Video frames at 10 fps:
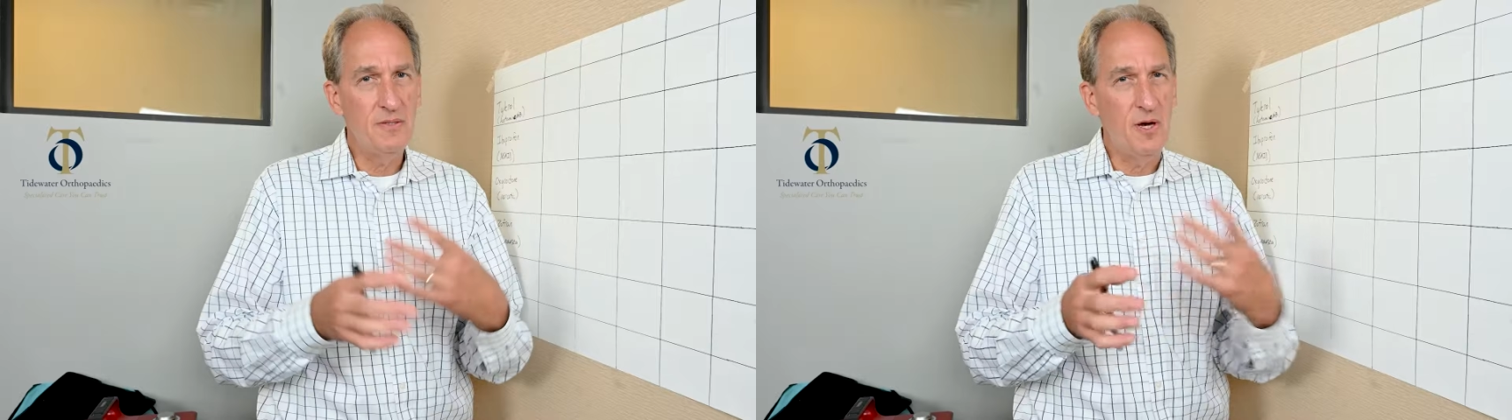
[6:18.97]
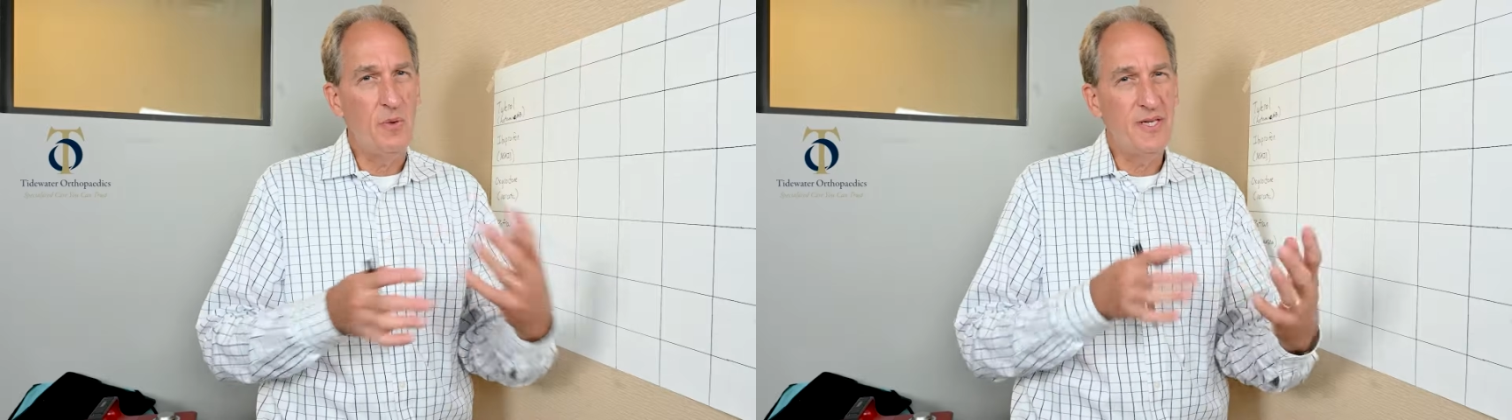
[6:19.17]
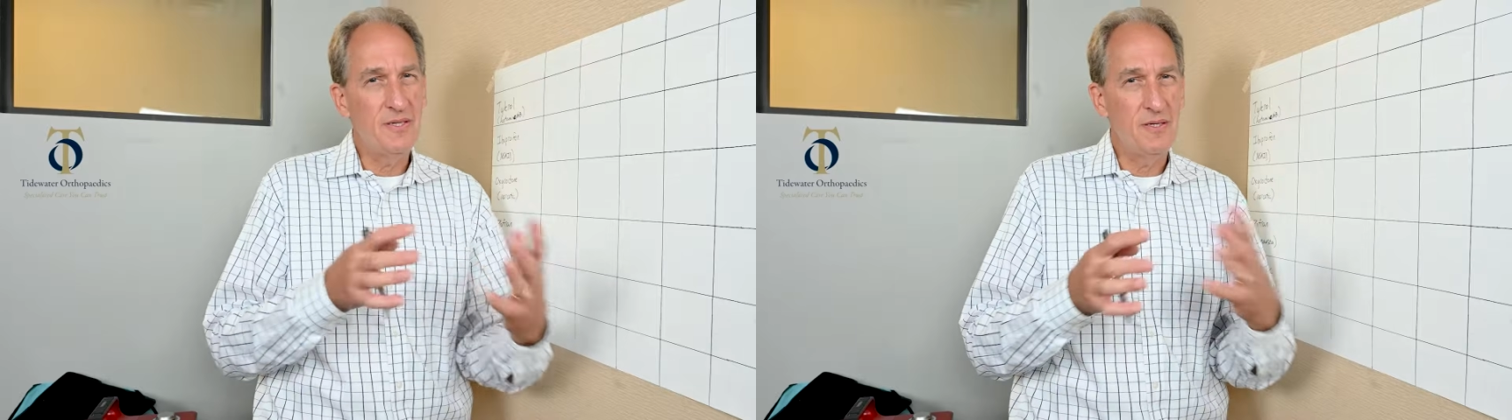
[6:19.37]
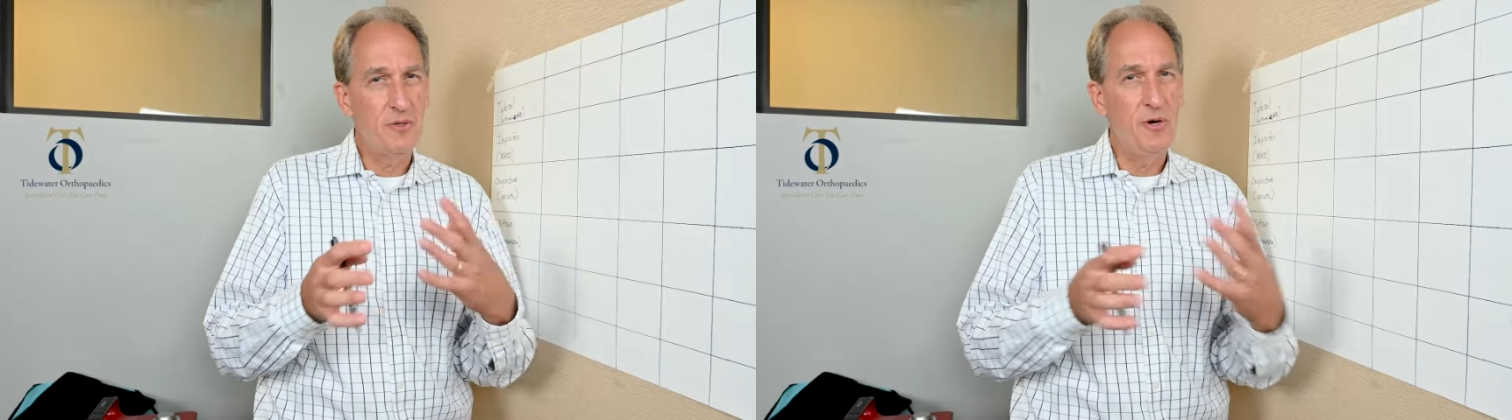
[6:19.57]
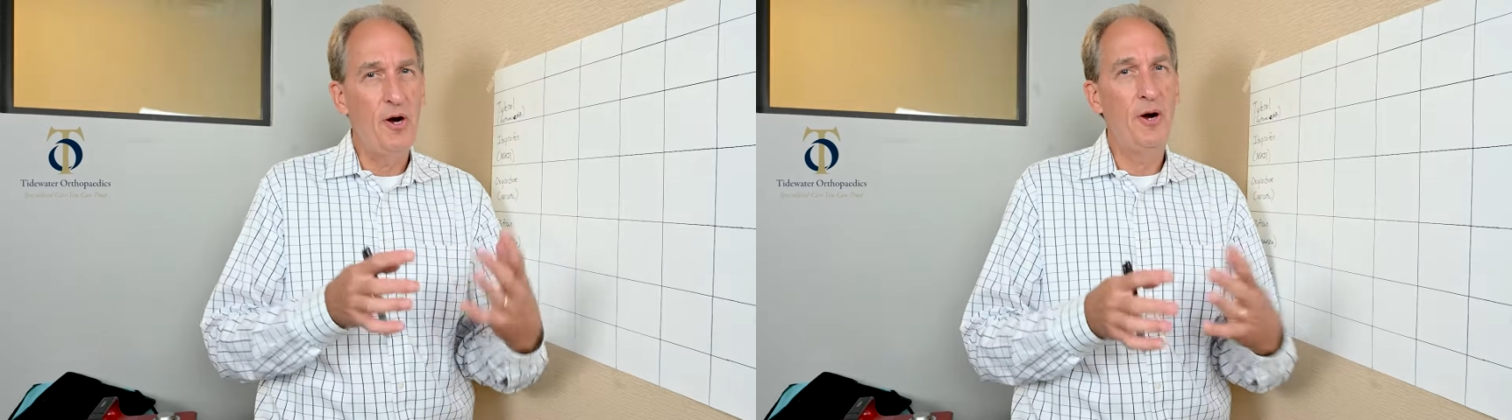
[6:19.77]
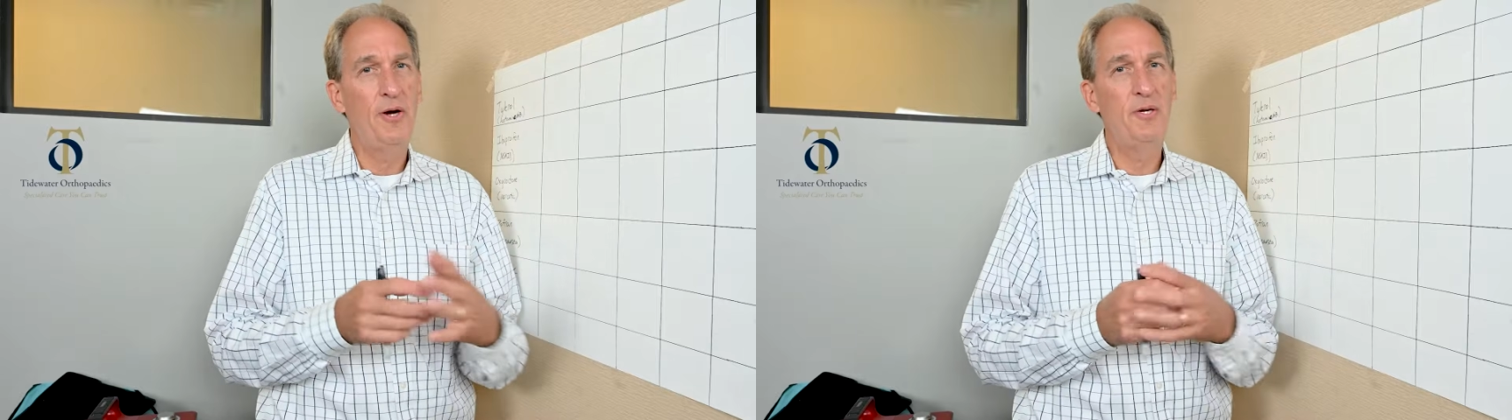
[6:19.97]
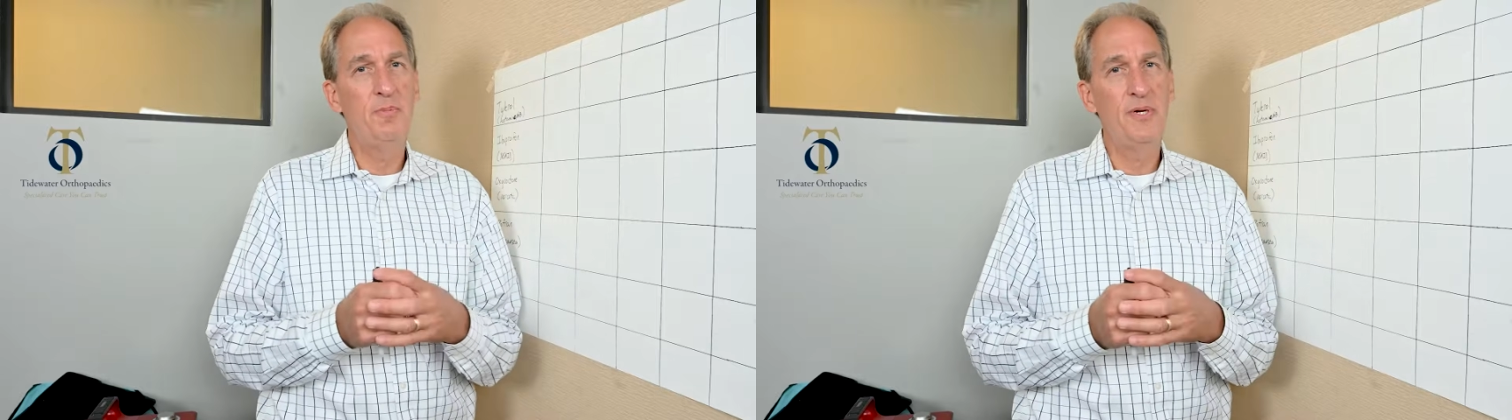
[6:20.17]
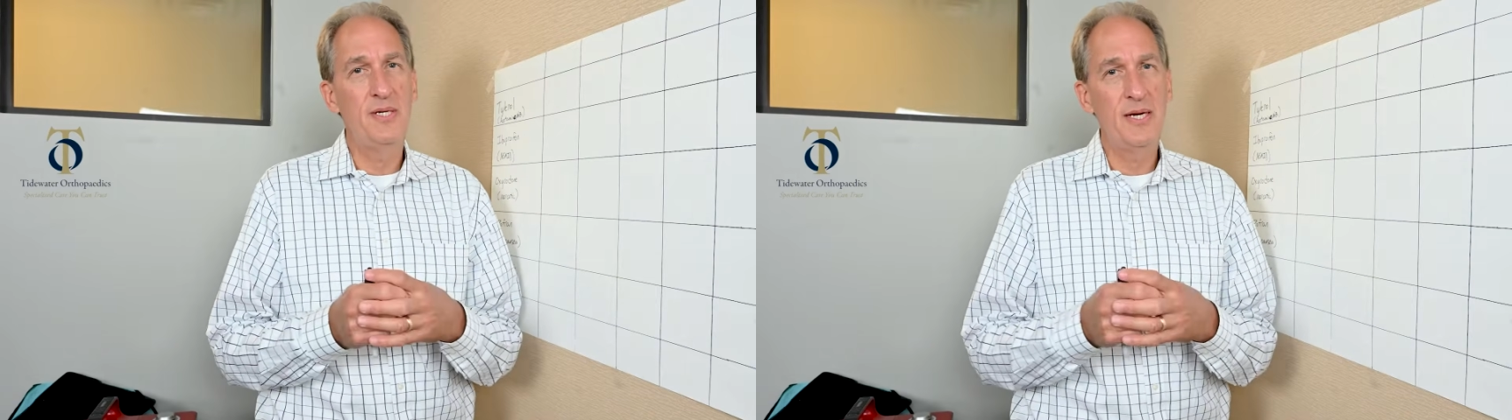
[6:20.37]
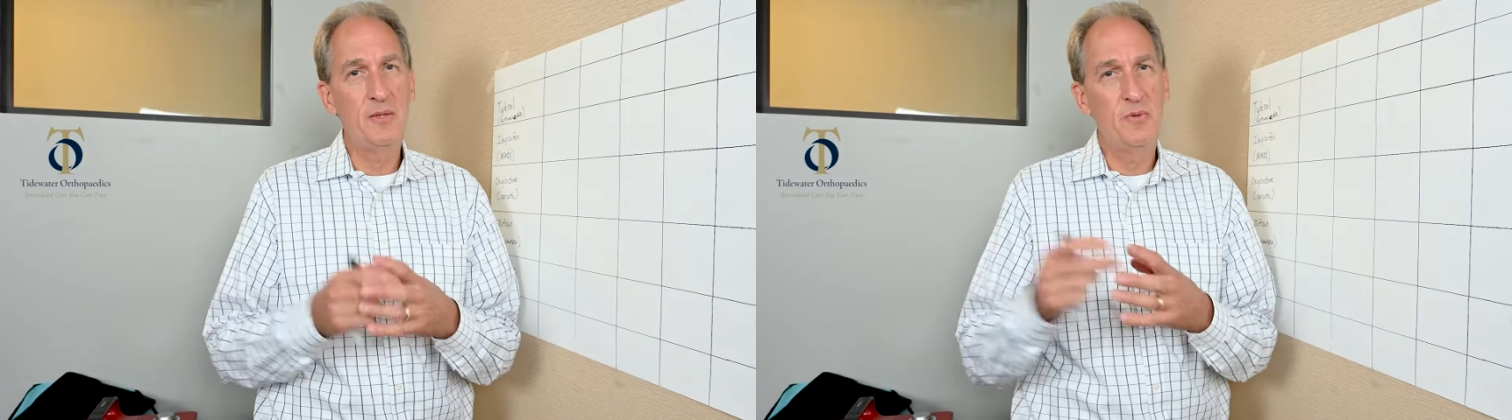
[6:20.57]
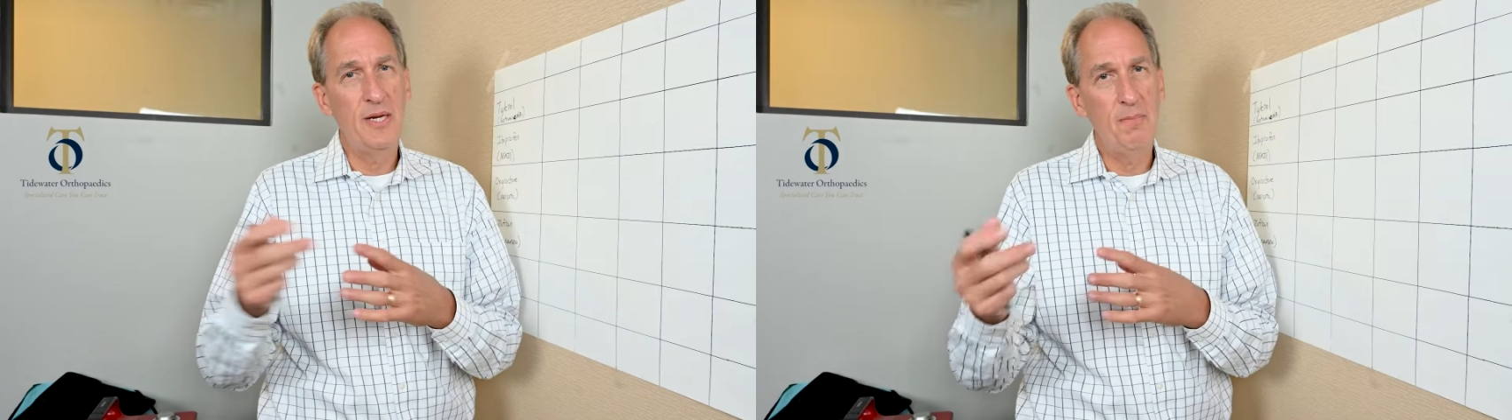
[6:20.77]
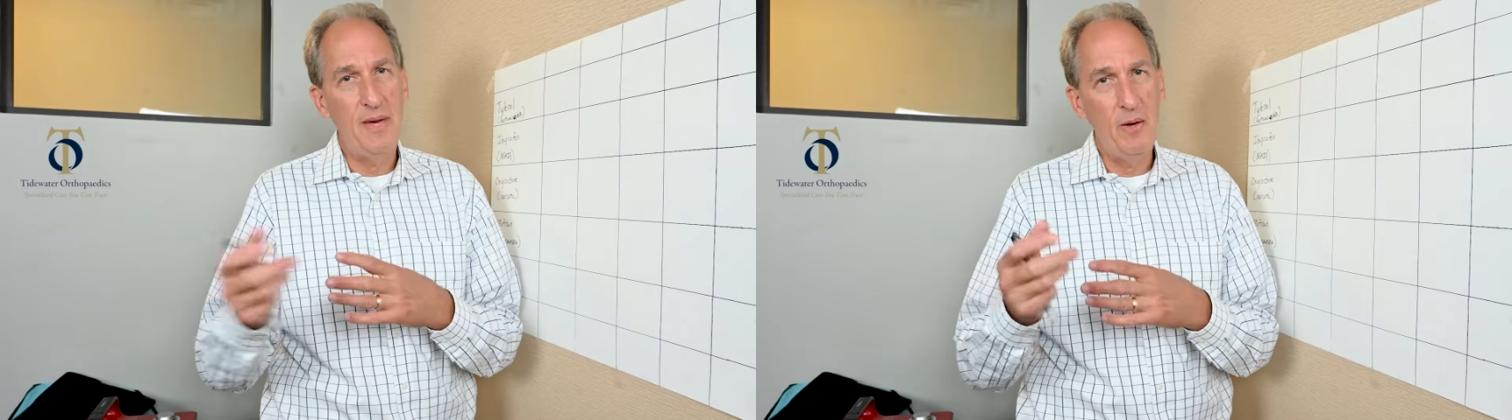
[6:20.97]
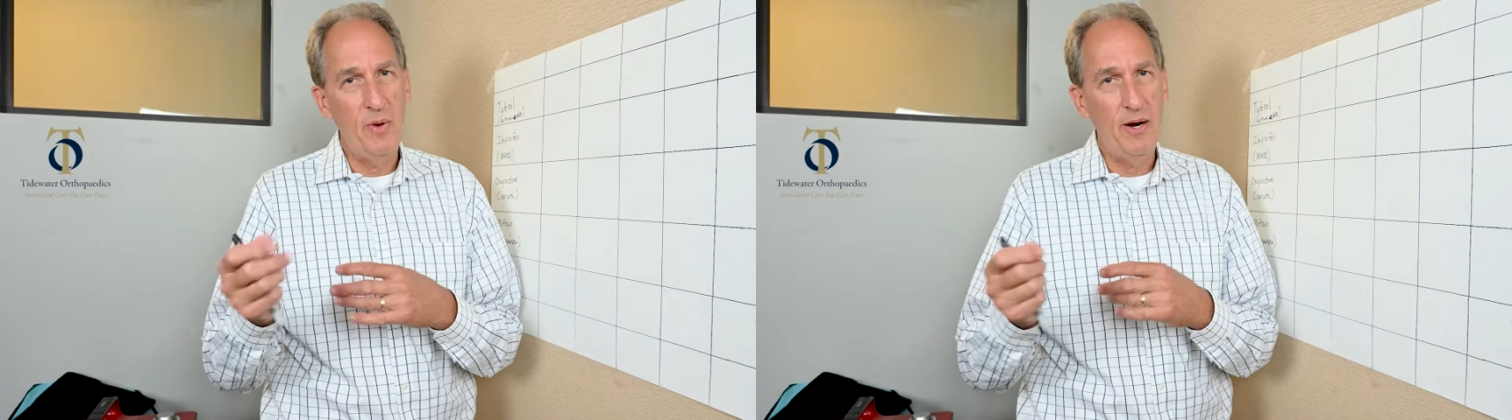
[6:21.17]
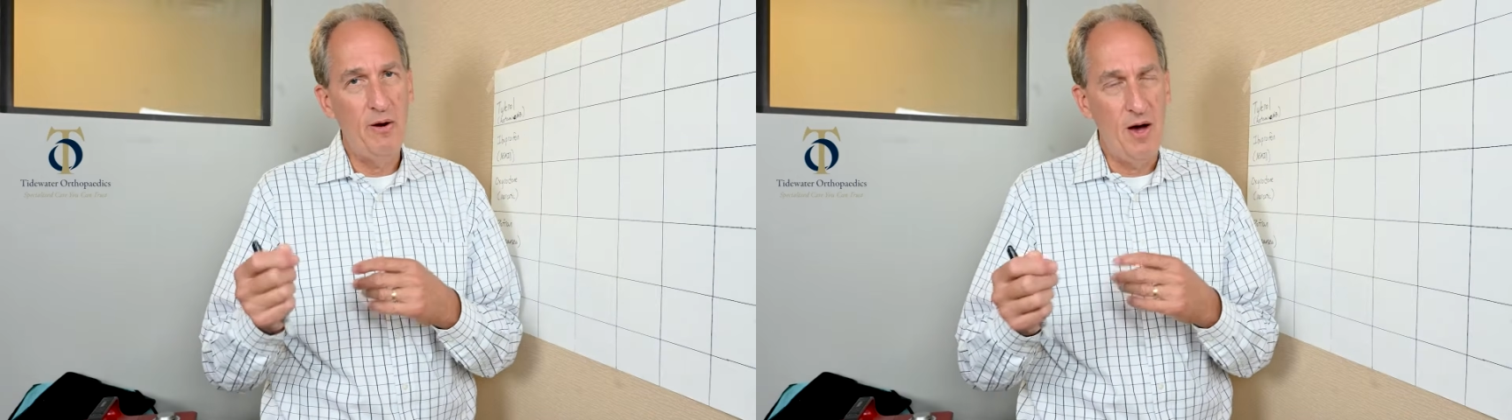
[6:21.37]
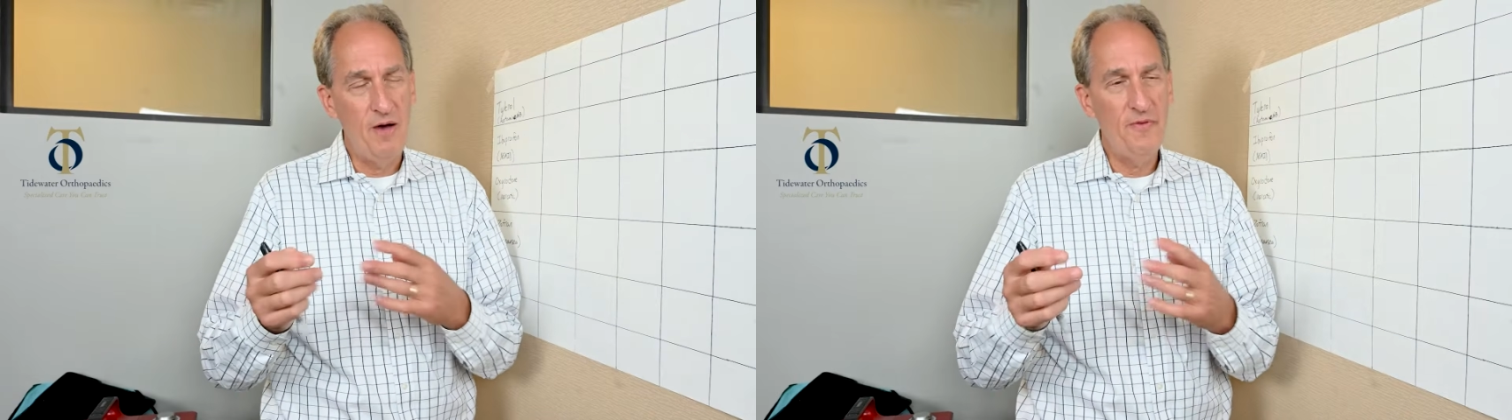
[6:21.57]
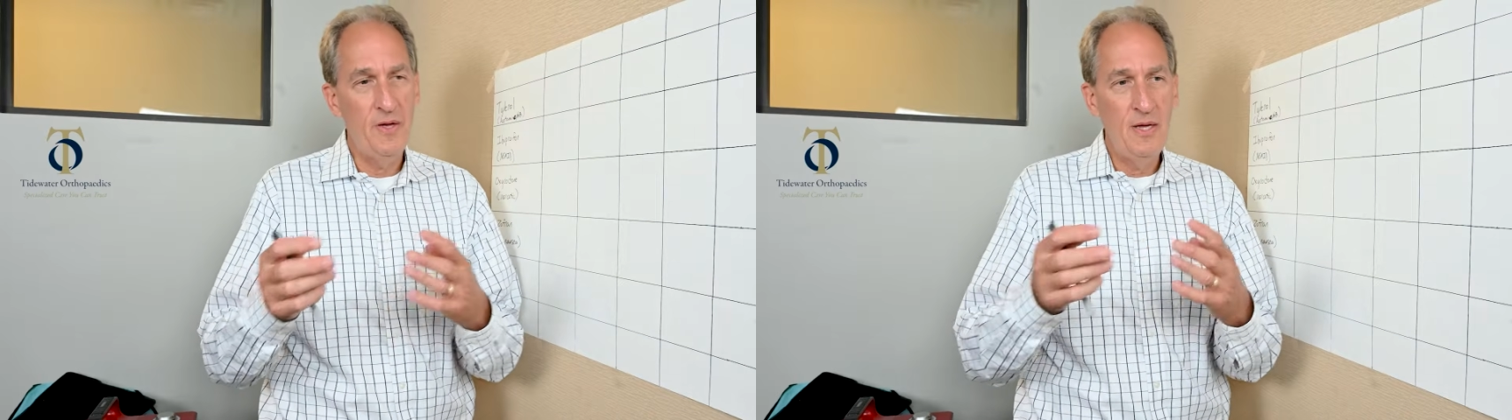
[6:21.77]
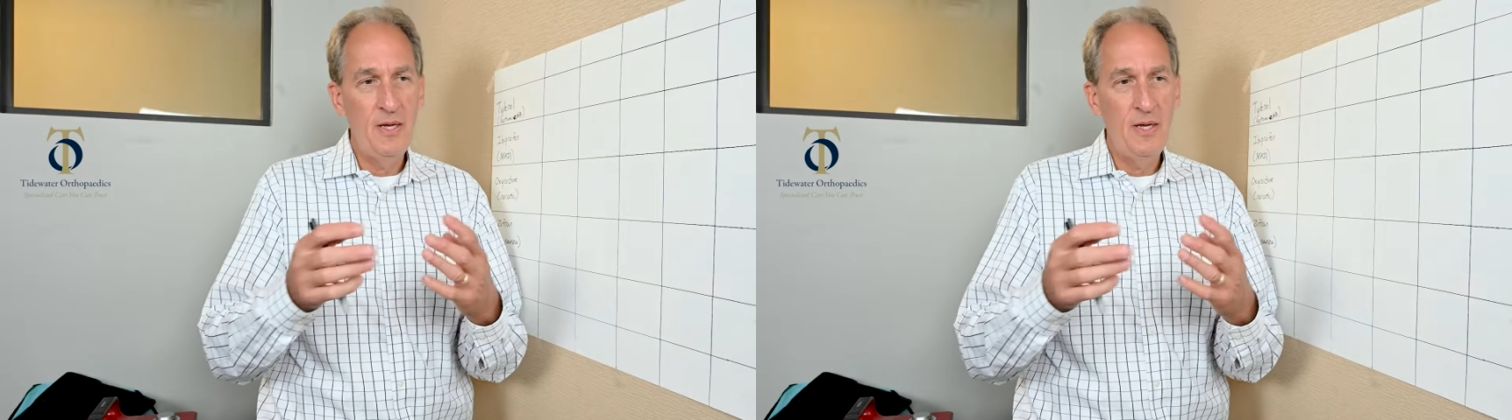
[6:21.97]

It's always a little hard to predict when it may wear off.